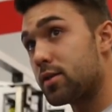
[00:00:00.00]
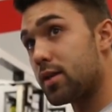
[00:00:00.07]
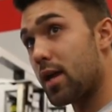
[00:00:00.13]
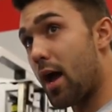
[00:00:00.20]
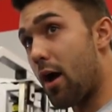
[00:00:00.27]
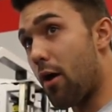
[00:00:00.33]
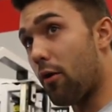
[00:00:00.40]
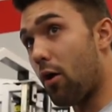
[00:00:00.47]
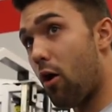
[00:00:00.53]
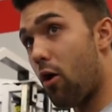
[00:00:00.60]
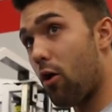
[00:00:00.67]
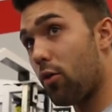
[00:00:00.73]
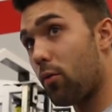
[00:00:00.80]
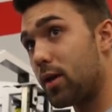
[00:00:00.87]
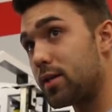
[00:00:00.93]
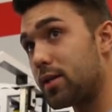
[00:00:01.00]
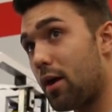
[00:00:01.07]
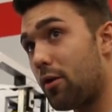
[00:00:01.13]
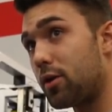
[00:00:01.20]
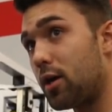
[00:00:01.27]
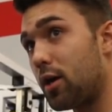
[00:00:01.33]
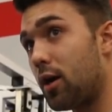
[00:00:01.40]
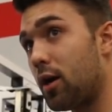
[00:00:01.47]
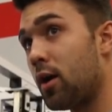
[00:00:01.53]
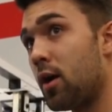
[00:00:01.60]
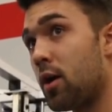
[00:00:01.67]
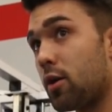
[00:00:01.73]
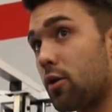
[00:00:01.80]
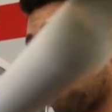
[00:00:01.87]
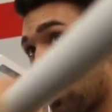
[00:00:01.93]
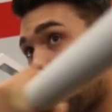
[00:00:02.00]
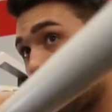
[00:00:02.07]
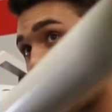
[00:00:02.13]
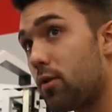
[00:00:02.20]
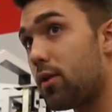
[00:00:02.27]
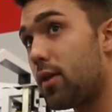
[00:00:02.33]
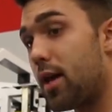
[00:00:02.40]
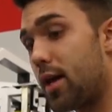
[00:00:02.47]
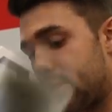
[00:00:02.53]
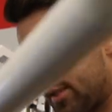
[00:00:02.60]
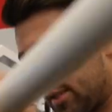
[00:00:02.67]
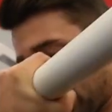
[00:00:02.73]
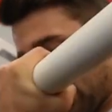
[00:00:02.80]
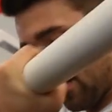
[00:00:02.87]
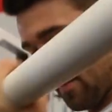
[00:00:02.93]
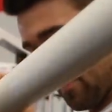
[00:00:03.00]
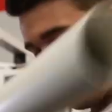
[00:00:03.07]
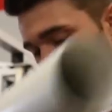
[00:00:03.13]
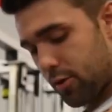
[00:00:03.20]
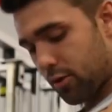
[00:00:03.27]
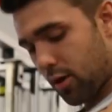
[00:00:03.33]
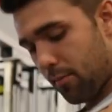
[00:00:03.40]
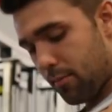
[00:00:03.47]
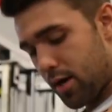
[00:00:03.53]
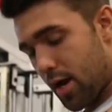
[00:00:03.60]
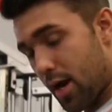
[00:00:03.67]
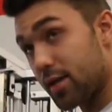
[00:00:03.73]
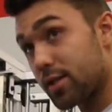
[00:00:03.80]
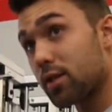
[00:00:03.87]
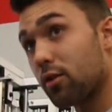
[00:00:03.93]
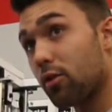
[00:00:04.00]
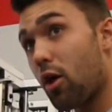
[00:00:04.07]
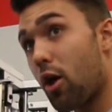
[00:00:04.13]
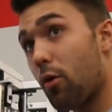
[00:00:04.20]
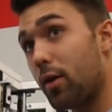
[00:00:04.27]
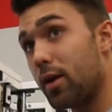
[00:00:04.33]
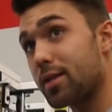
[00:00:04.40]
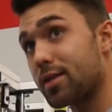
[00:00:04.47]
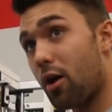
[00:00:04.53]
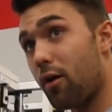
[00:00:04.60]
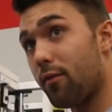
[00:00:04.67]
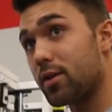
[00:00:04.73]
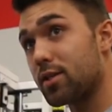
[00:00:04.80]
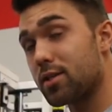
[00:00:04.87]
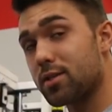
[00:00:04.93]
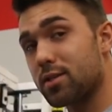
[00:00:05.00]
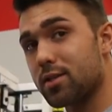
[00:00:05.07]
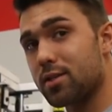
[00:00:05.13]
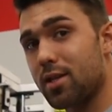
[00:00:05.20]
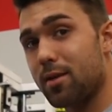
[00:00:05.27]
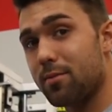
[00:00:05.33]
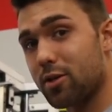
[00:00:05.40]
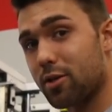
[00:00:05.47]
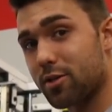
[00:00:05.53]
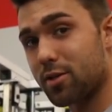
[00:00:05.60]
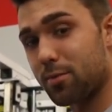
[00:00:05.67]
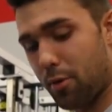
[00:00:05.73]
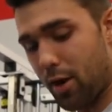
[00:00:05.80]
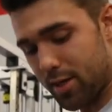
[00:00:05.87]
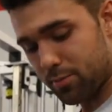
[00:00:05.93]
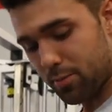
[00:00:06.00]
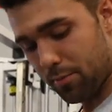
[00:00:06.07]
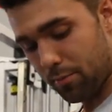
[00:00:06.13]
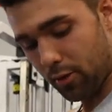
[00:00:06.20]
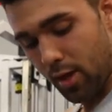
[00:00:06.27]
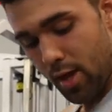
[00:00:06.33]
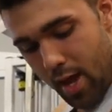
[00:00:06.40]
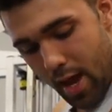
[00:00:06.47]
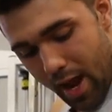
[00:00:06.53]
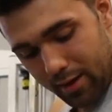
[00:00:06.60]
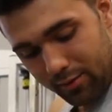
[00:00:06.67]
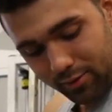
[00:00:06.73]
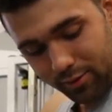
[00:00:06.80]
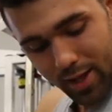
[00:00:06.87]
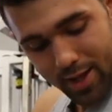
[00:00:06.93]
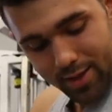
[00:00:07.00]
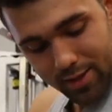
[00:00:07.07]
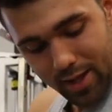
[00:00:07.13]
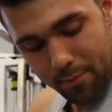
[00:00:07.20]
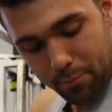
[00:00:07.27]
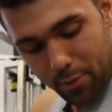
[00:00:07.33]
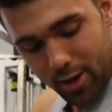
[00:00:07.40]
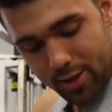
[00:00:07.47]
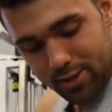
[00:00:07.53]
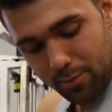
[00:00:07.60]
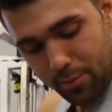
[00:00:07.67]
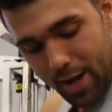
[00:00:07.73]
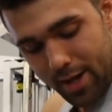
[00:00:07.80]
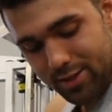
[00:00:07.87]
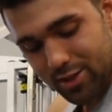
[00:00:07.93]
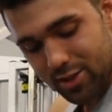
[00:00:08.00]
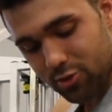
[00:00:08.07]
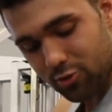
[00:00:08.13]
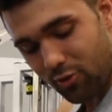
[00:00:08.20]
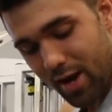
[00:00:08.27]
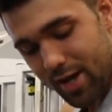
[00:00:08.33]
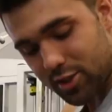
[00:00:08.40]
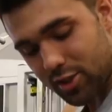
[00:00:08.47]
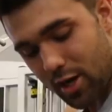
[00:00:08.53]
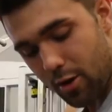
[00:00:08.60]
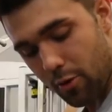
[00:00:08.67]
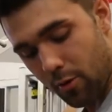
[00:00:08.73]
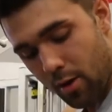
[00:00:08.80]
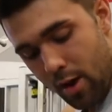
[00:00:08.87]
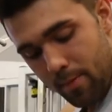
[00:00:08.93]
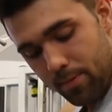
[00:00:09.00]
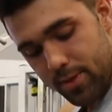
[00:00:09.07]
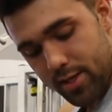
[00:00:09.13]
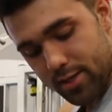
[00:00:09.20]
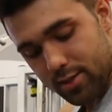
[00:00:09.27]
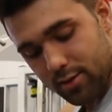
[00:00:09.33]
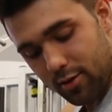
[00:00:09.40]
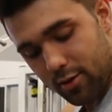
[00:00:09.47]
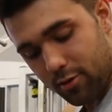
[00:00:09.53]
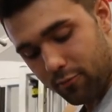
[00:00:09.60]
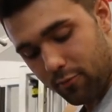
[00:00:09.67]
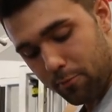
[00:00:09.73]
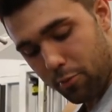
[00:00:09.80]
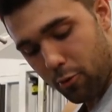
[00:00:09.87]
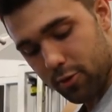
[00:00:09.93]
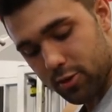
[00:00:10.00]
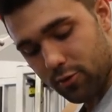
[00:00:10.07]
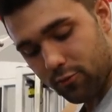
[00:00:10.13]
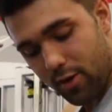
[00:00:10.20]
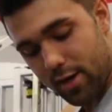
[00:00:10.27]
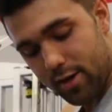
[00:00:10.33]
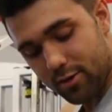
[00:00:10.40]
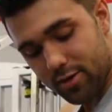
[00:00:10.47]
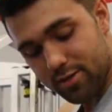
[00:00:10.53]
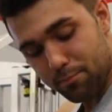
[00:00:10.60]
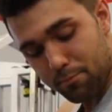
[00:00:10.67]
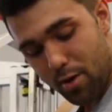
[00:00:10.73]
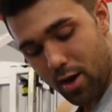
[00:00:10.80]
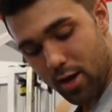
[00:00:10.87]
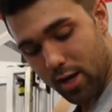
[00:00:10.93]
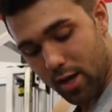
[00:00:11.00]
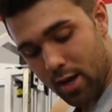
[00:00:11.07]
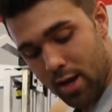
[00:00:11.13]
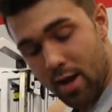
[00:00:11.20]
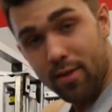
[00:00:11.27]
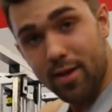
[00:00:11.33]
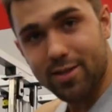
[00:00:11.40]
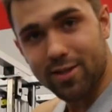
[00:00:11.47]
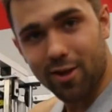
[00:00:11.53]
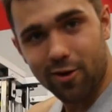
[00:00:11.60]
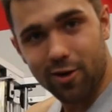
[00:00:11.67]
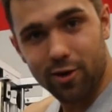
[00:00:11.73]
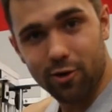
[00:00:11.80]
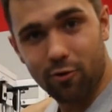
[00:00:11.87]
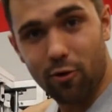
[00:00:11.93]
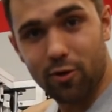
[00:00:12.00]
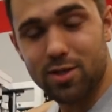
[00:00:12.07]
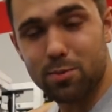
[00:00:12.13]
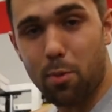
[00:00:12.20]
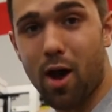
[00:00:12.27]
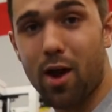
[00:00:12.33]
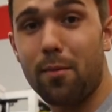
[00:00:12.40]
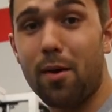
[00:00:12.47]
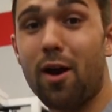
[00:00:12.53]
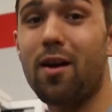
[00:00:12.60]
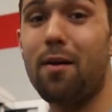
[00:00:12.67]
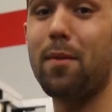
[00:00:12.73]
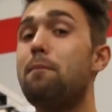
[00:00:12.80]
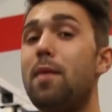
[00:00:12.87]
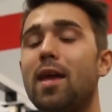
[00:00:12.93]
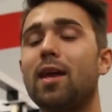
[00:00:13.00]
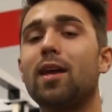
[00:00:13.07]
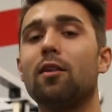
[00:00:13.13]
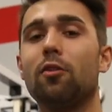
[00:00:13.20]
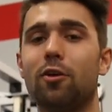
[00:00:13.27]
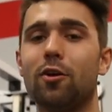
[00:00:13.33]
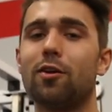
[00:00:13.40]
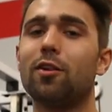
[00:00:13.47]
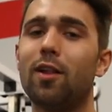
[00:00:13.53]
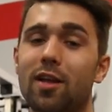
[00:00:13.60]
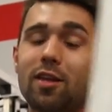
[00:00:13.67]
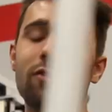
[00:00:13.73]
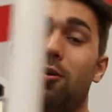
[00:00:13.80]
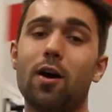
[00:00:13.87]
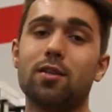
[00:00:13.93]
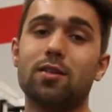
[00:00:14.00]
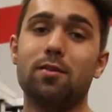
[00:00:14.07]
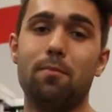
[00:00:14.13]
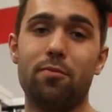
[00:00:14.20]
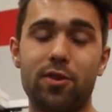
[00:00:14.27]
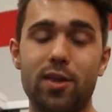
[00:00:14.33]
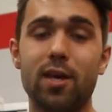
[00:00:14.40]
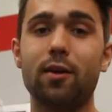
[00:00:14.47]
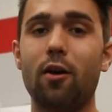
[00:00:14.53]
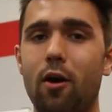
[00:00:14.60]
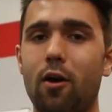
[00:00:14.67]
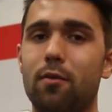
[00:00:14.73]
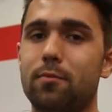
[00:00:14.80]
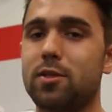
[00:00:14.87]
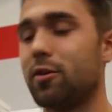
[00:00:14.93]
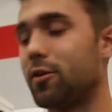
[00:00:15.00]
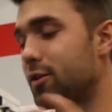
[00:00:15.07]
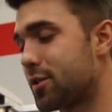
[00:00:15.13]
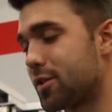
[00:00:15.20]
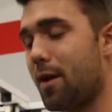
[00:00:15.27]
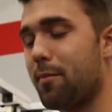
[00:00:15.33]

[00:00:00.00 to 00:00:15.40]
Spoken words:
down. All the way down here, you're not doing this, you're coming nice and low, and as obvious as it seems, it'll surprise people, and let that bicep head stretch out. This little portion right here is money. That's how you're gonna grow this bottom area and make it look like you got some thick arms. So let's